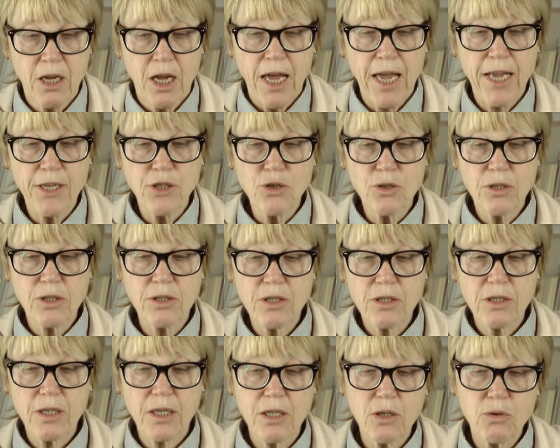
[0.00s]
And you can
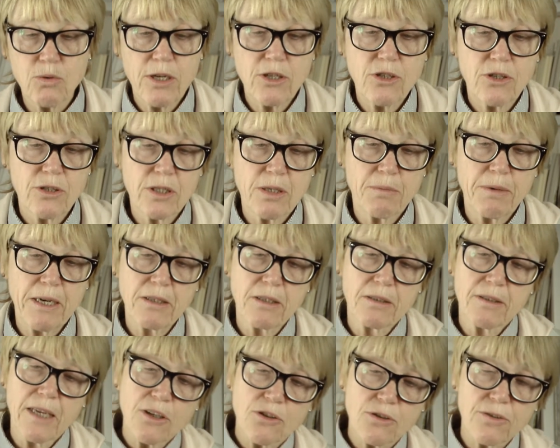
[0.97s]
study questions about the
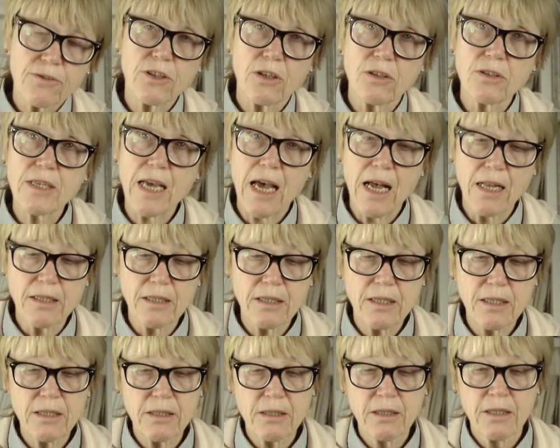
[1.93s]
nature of
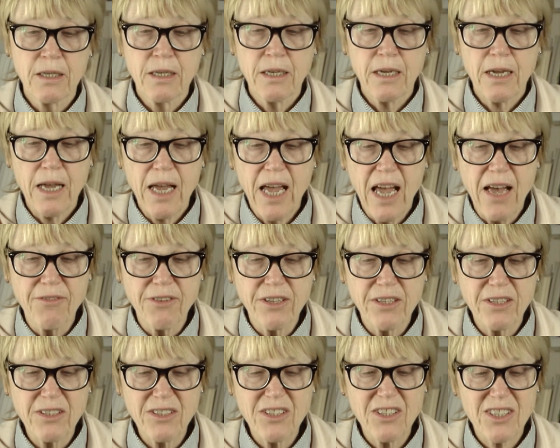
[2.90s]
causality,
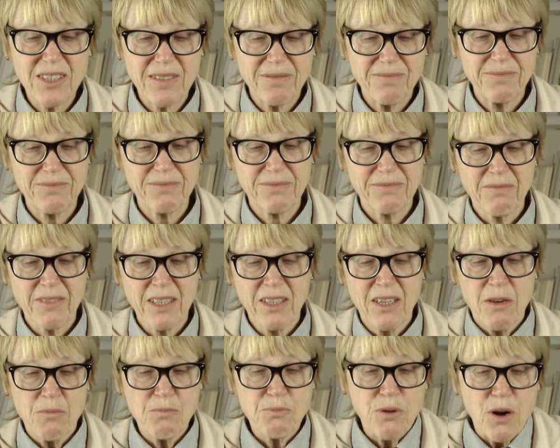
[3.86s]
evidence,
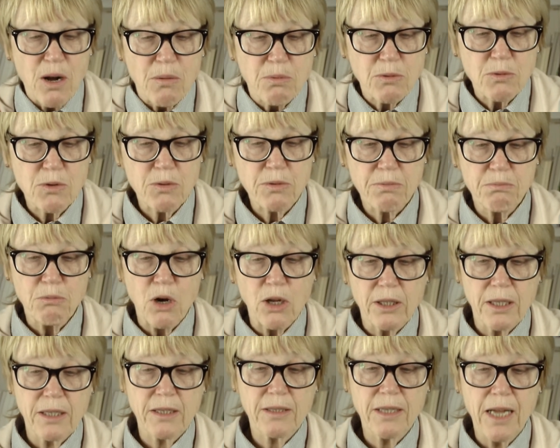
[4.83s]
problems with
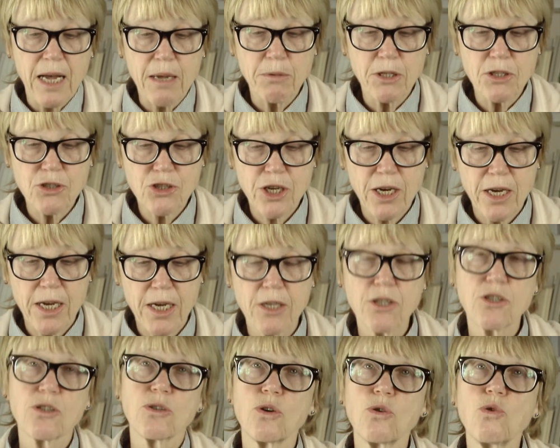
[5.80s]
modeling climate
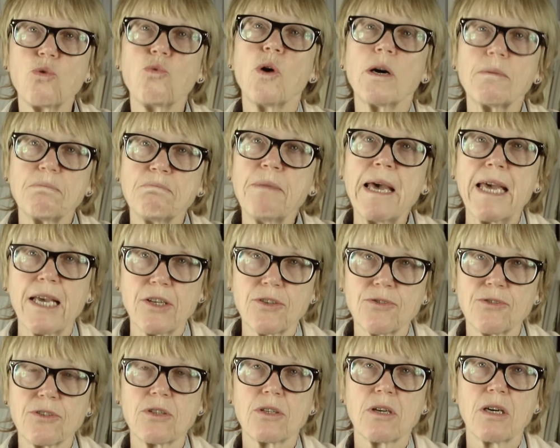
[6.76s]
change, or what makes
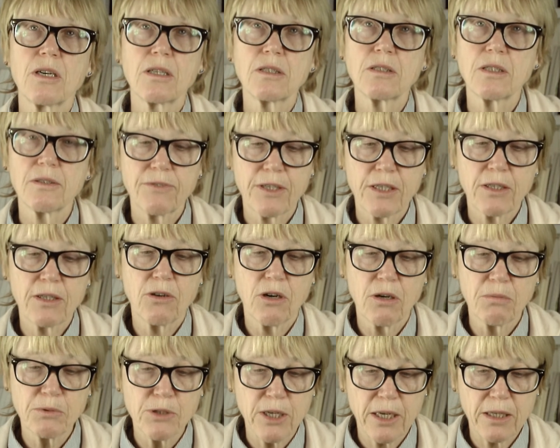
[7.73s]
for scientific
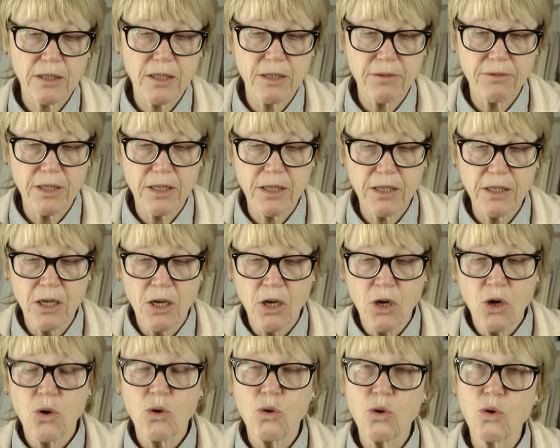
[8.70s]
objectivity
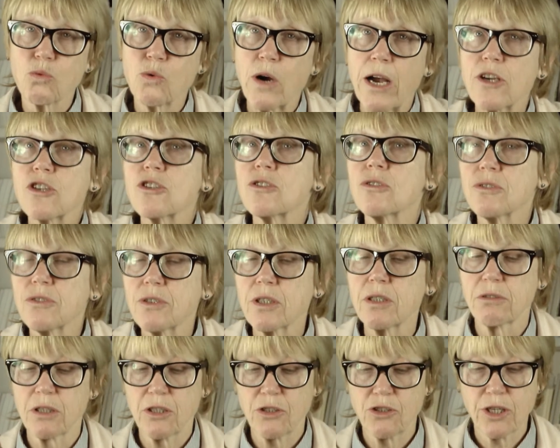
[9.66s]
or rational
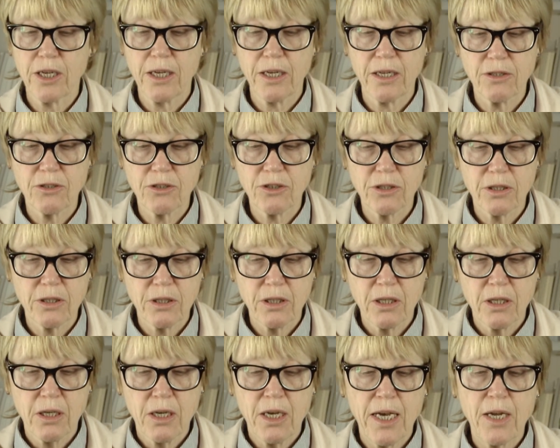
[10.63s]
theory change.
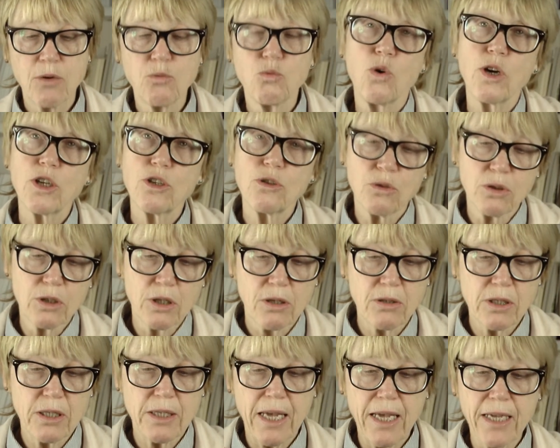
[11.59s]
And what you
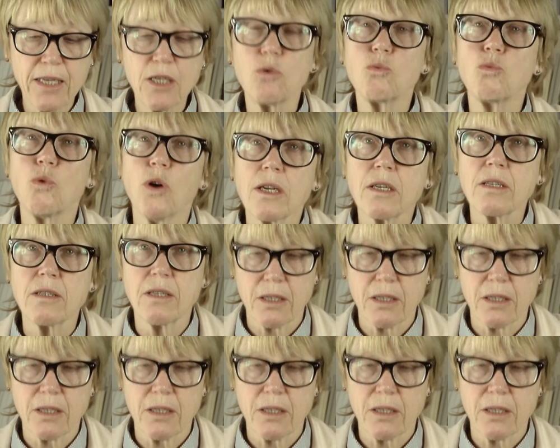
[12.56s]
learn in any one of